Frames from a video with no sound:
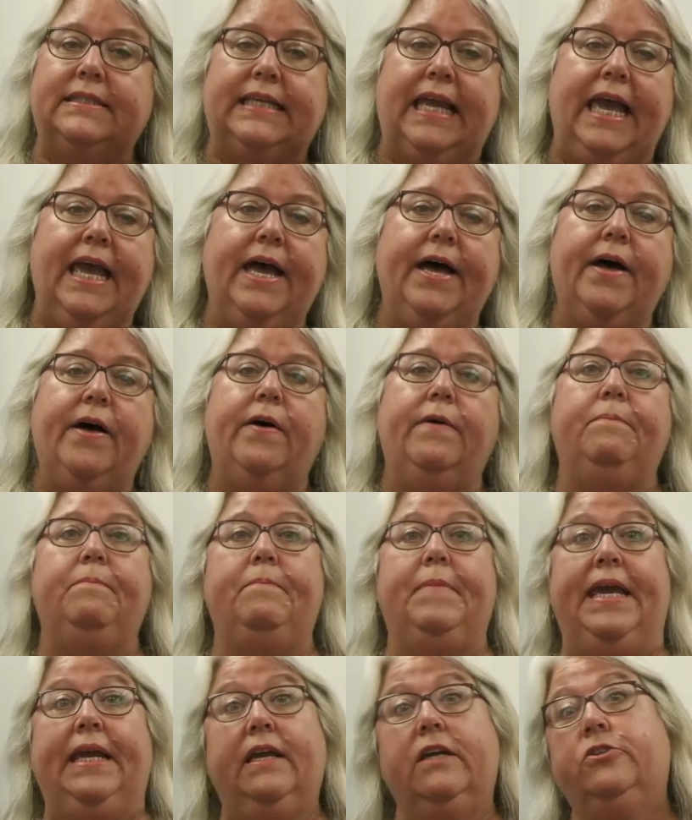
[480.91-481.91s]
scale,
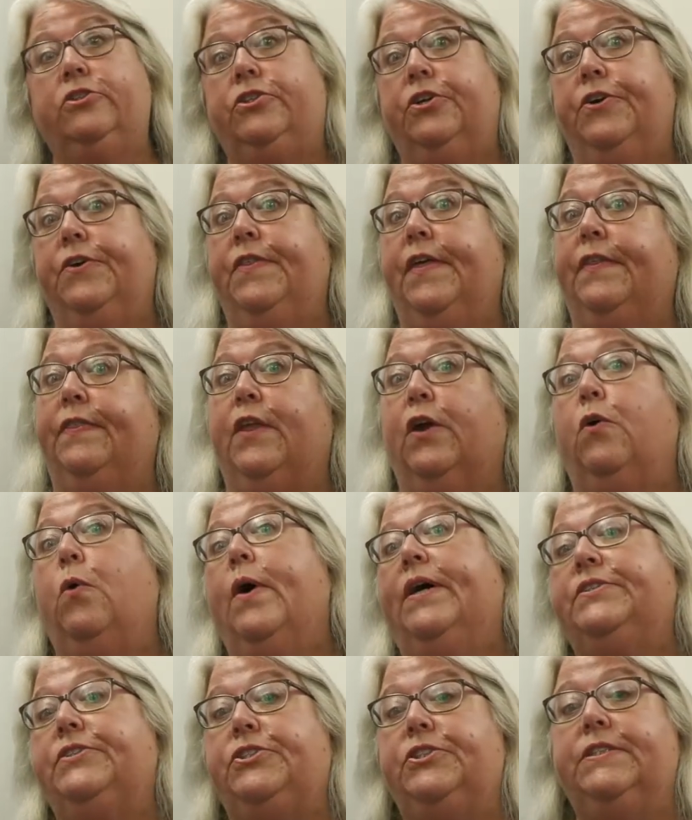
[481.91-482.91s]
making sure that the
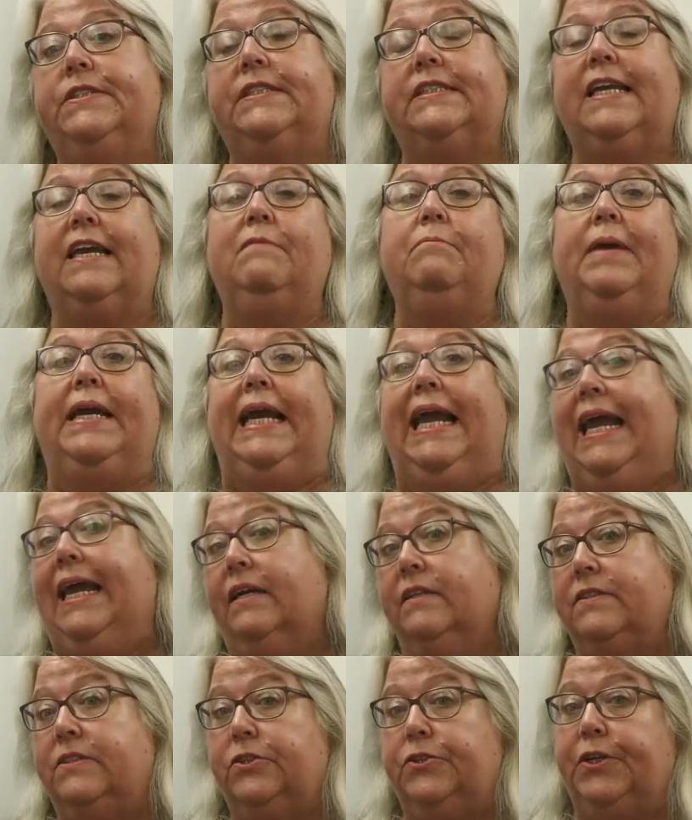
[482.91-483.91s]
questions can be
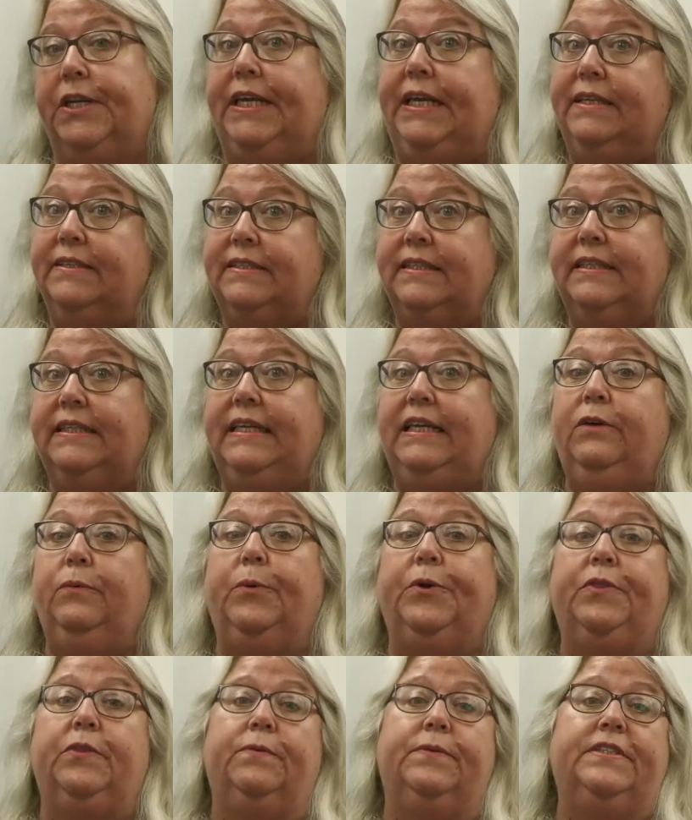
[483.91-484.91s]
answered easily
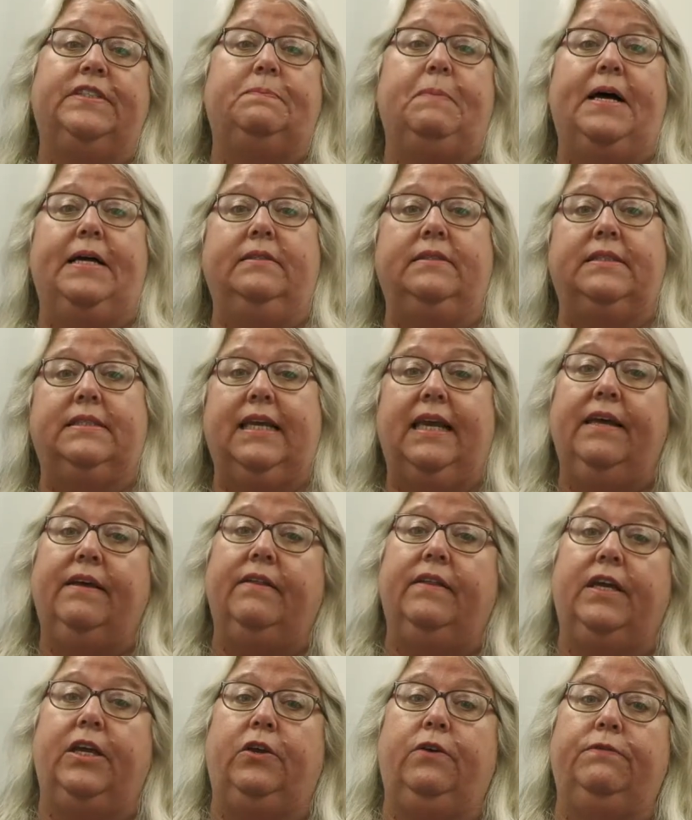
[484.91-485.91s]
with the response scale
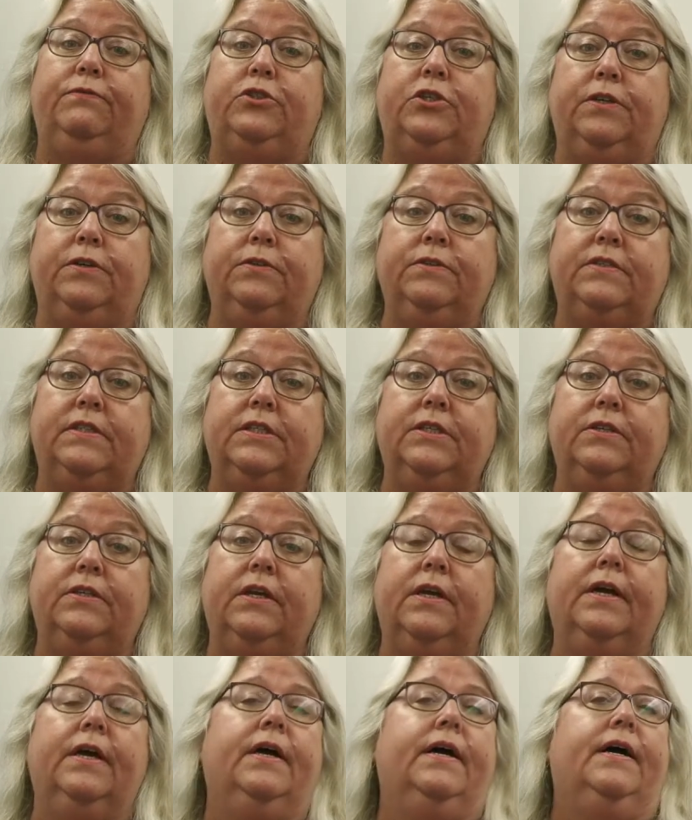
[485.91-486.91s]
that you've chosen,
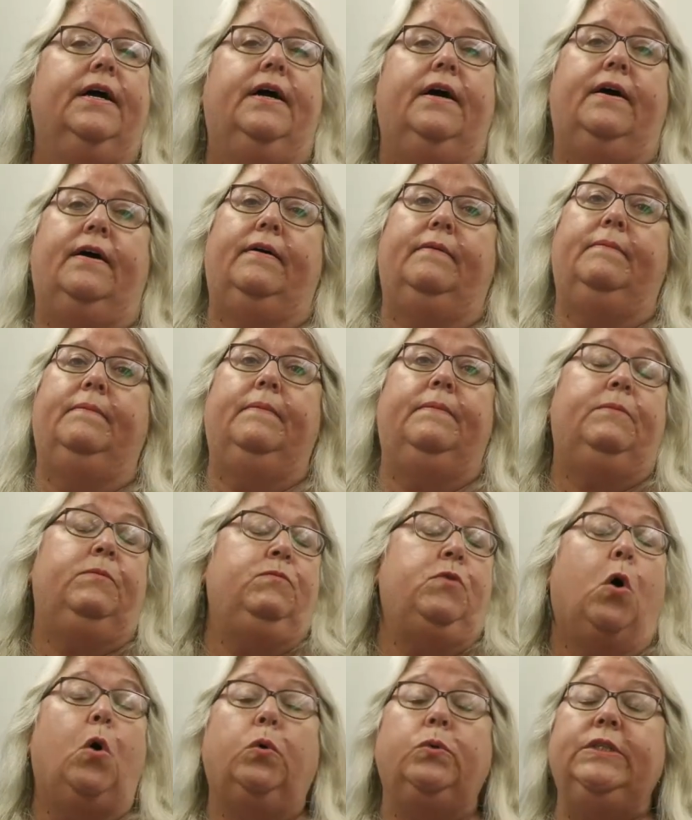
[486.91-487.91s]

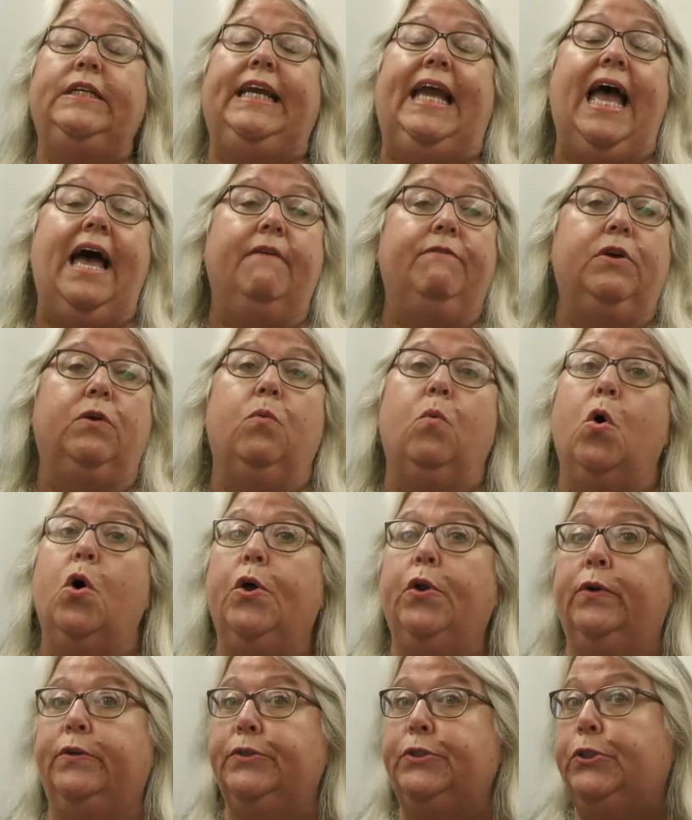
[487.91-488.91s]
only having
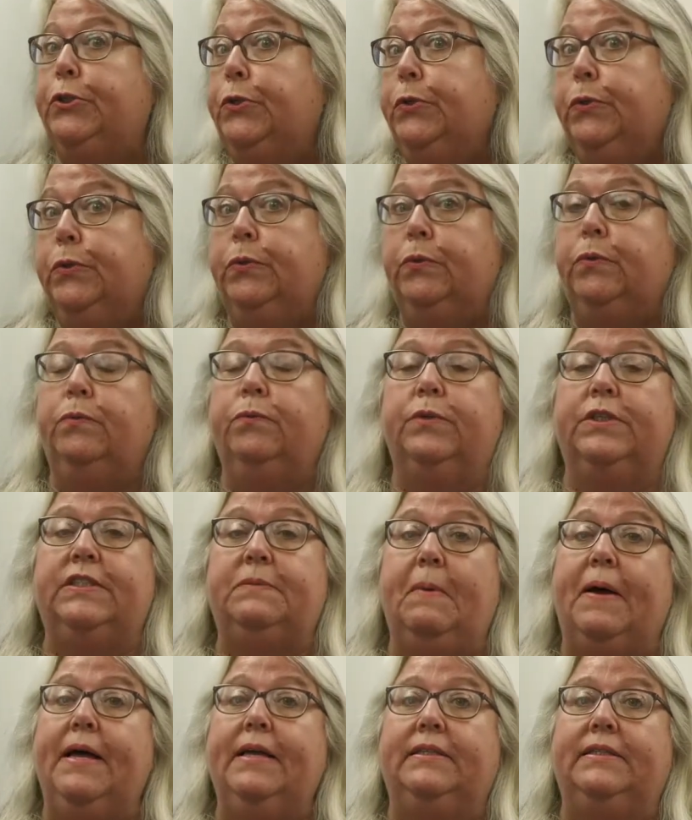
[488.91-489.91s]
1 or 2
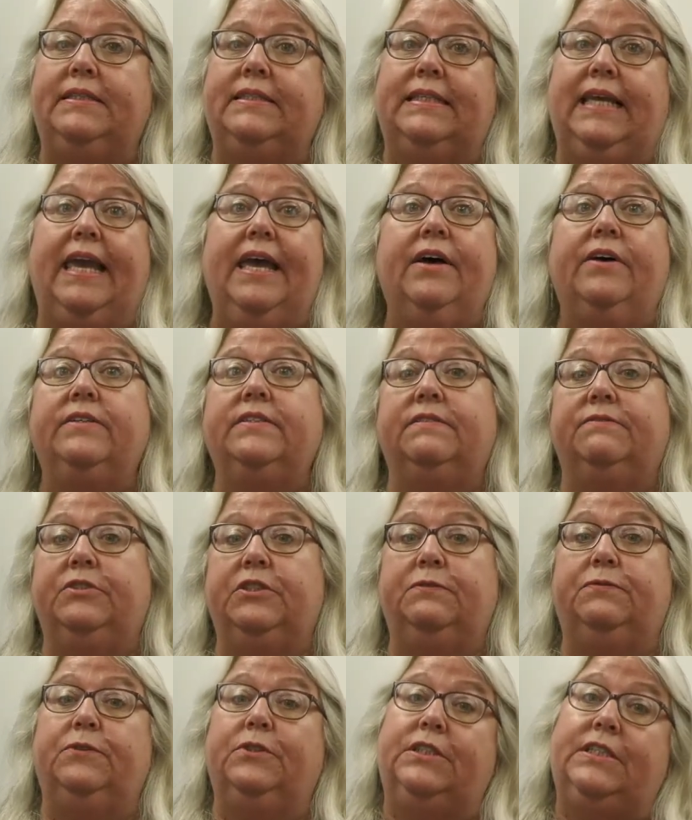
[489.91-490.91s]
response scales of
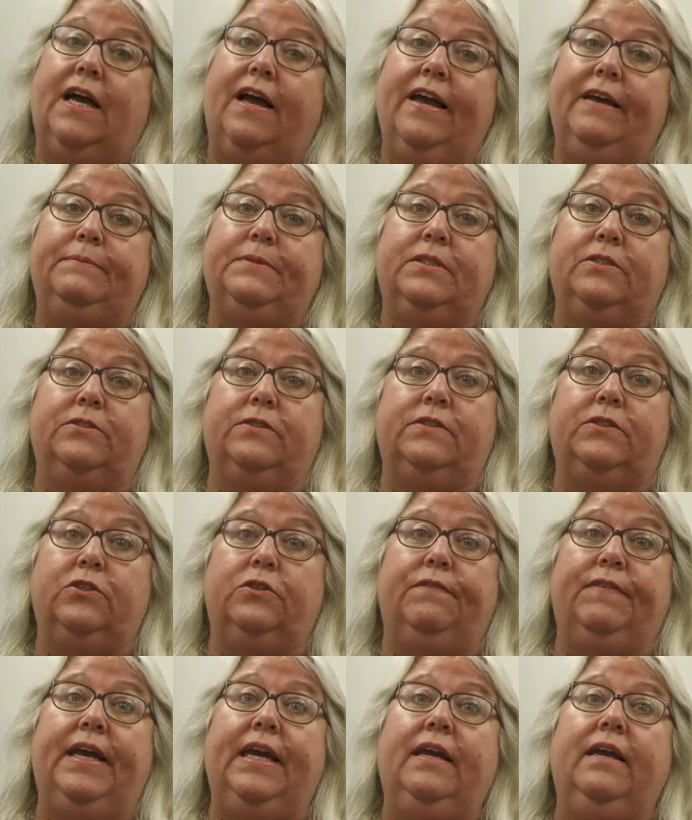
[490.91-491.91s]
different types on a
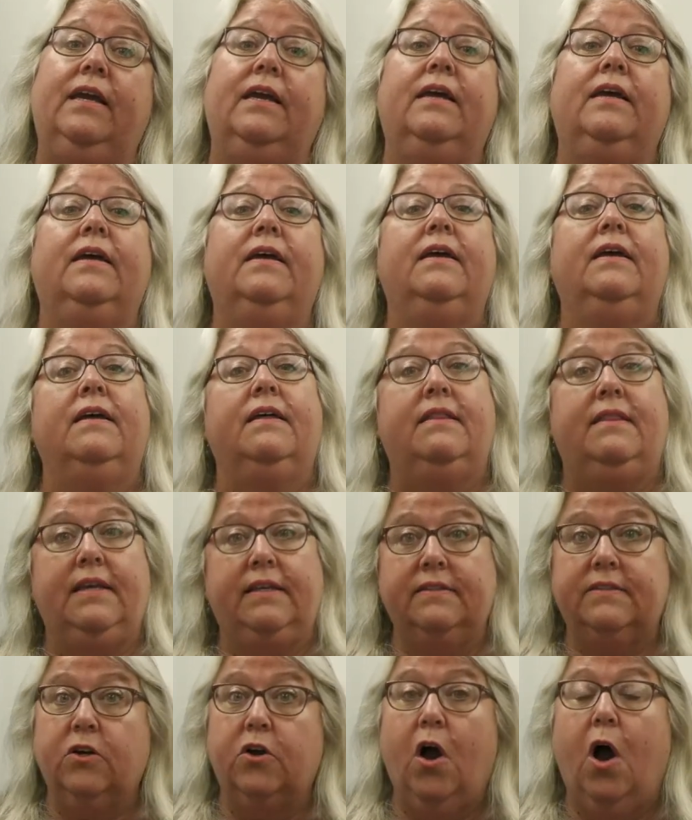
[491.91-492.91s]
survey,
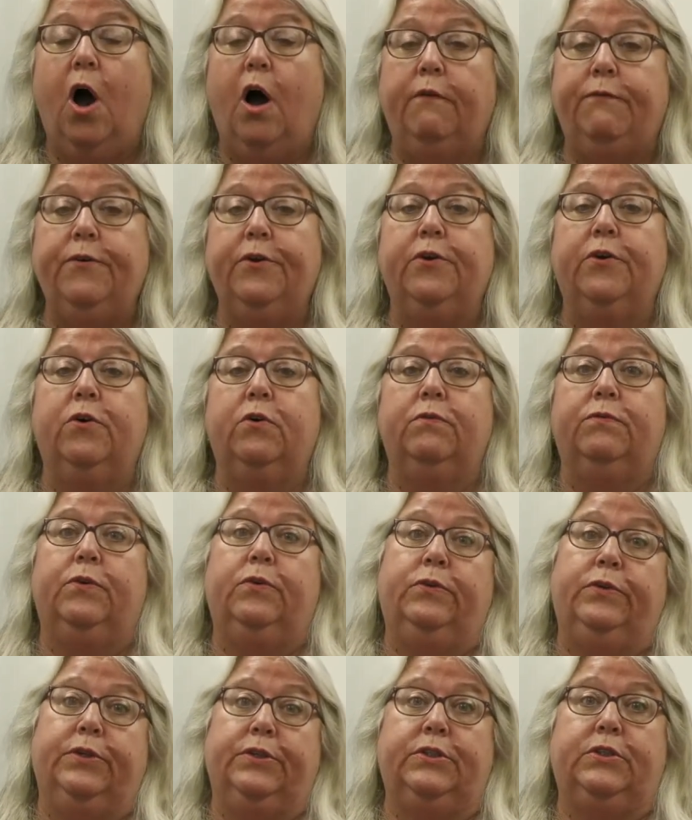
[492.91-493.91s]
these are often
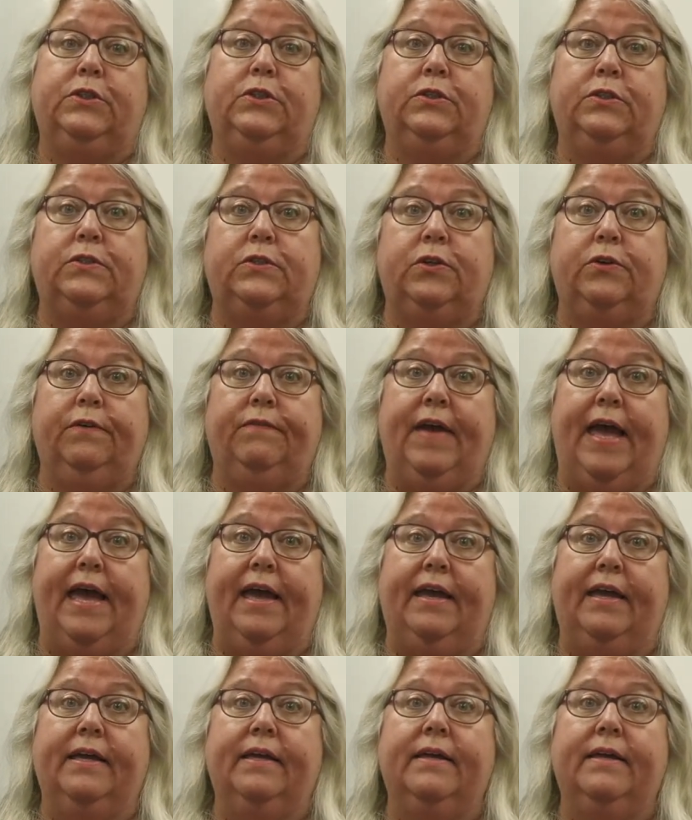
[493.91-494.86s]
overlooked in a survey.